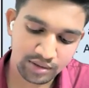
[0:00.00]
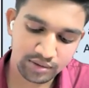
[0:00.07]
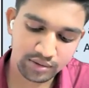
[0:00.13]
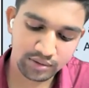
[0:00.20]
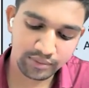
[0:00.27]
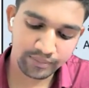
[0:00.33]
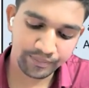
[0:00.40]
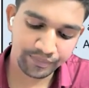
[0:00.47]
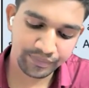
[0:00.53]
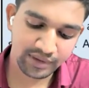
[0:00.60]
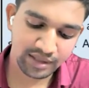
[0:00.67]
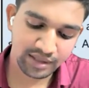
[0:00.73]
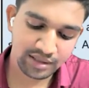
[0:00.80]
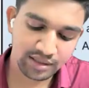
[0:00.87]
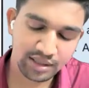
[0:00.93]
So,
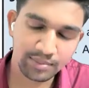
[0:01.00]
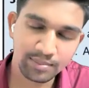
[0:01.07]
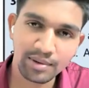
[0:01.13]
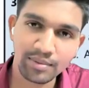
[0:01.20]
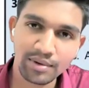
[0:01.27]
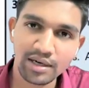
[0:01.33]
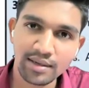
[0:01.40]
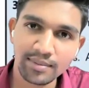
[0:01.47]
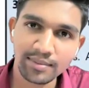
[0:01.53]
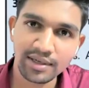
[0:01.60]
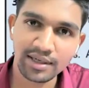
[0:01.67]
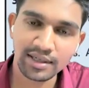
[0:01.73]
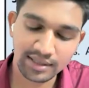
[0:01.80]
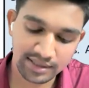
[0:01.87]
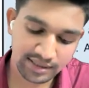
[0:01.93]
memorandum
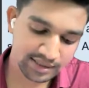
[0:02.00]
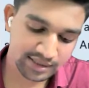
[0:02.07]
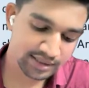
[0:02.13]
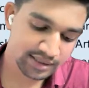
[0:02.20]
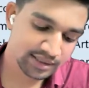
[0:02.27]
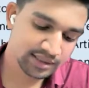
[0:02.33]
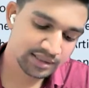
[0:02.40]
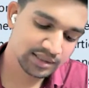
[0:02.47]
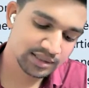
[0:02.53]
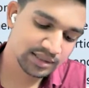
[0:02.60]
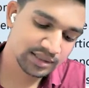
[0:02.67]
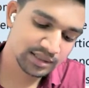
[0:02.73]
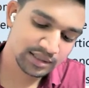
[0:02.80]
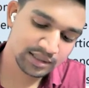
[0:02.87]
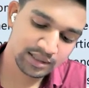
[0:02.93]
contains
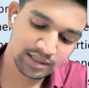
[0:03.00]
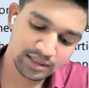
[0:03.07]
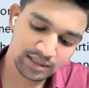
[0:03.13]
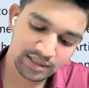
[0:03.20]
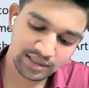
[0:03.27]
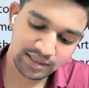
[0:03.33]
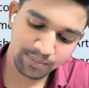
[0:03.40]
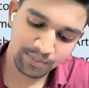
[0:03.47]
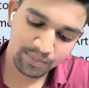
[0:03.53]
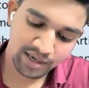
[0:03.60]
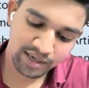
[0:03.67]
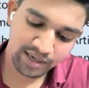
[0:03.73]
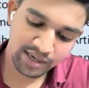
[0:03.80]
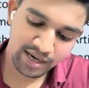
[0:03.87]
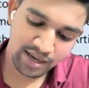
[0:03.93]
is the
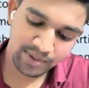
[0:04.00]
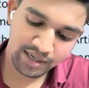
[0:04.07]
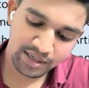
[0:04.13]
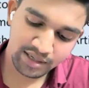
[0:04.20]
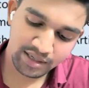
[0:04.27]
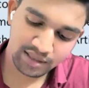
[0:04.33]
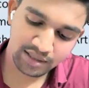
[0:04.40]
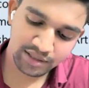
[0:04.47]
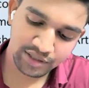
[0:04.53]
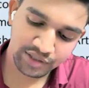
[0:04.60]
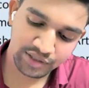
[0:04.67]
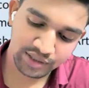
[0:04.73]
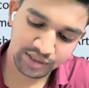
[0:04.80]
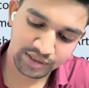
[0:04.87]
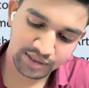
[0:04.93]
fundamental
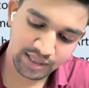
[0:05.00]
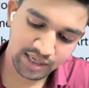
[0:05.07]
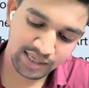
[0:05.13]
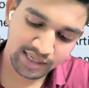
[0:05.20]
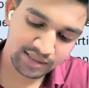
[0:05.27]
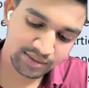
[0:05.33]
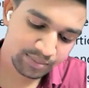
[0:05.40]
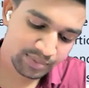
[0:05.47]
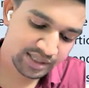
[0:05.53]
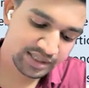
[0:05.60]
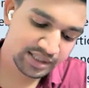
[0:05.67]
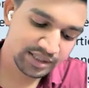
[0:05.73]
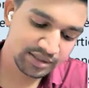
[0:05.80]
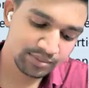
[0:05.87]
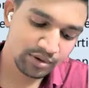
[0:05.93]
conditions as a
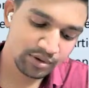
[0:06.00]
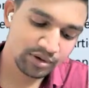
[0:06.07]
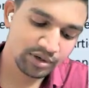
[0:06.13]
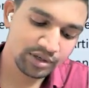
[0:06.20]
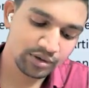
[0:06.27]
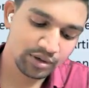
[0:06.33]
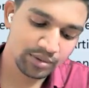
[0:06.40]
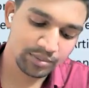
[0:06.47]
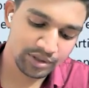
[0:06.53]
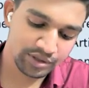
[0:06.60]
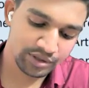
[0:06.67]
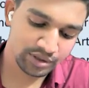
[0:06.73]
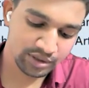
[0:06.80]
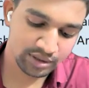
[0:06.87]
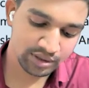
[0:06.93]
basis for
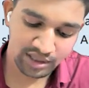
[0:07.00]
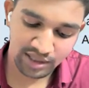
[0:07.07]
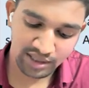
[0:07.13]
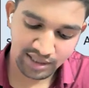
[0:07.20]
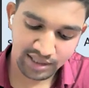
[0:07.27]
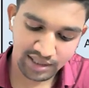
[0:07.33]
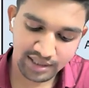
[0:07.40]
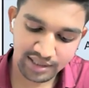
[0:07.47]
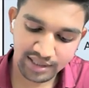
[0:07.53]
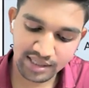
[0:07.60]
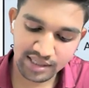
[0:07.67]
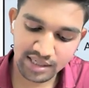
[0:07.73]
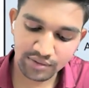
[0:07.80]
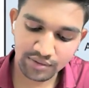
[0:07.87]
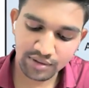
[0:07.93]
incorporation. It
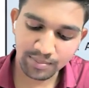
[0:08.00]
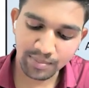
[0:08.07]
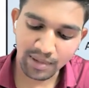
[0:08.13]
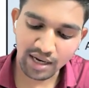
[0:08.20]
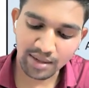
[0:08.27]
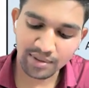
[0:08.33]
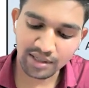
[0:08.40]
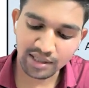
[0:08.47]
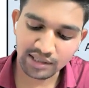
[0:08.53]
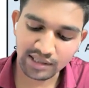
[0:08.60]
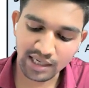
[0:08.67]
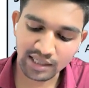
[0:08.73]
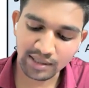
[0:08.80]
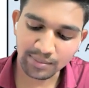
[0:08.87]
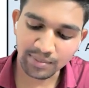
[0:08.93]
lays down the parameters
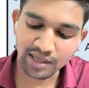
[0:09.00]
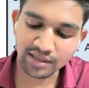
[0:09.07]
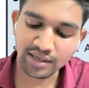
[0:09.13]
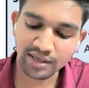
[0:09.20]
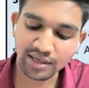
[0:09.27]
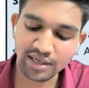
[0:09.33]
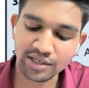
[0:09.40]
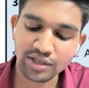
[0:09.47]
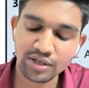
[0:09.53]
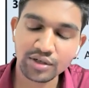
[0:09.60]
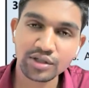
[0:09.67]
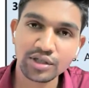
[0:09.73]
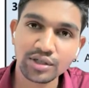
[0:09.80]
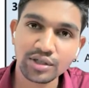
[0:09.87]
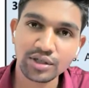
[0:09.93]
that define the
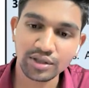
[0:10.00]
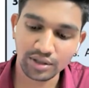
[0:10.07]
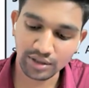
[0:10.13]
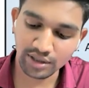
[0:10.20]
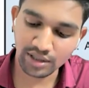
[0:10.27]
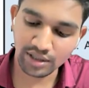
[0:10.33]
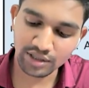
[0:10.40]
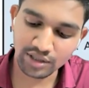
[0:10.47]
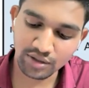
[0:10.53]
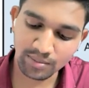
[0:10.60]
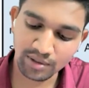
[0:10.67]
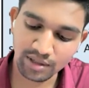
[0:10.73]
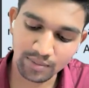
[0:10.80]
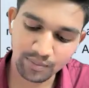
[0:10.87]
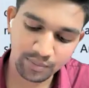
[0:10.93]
relation of
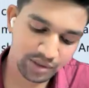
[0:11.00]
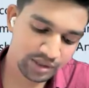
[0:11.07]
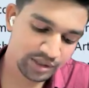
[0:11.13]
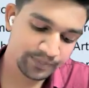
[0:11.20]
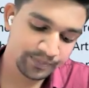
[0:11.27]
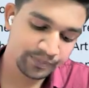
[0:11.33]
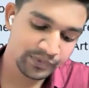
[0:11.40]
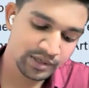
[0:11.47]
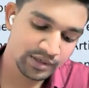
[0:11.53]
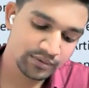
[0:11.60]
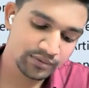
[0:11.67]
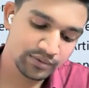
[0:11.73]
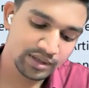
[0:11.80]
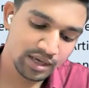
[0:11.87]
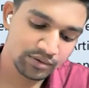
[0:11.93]
a company
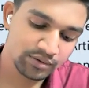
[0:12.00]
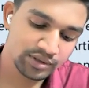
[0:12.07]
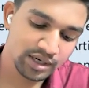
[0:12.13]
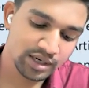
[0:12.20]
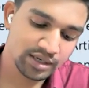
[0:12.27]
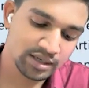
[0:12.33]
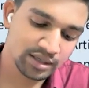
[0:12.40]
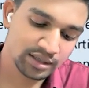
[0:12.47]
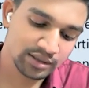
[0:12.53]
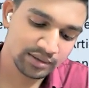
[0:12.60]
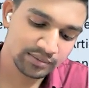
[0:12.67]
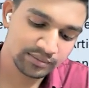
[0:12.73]
with outsider.